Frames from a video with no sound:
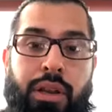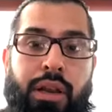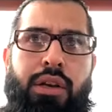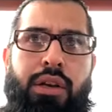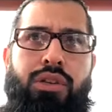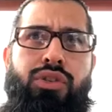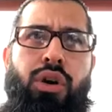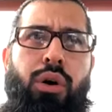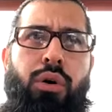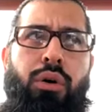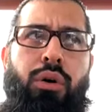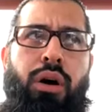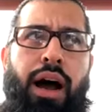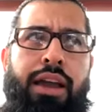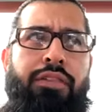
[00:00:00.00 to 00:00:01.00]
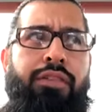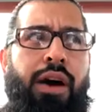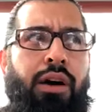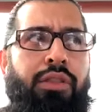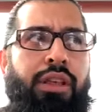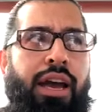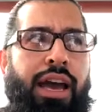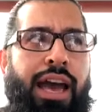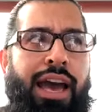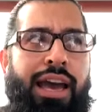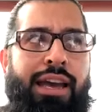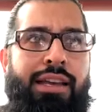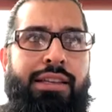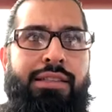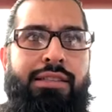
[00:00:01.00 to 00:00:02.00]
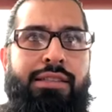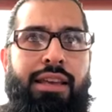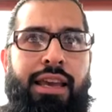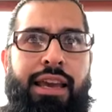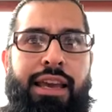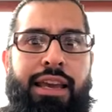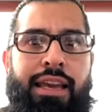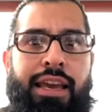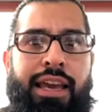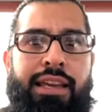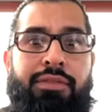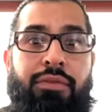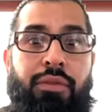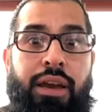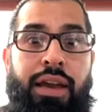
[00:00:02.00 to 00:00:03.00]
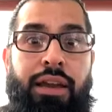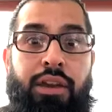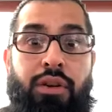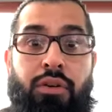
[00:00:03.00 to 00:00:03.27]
So I found that as a, a, a,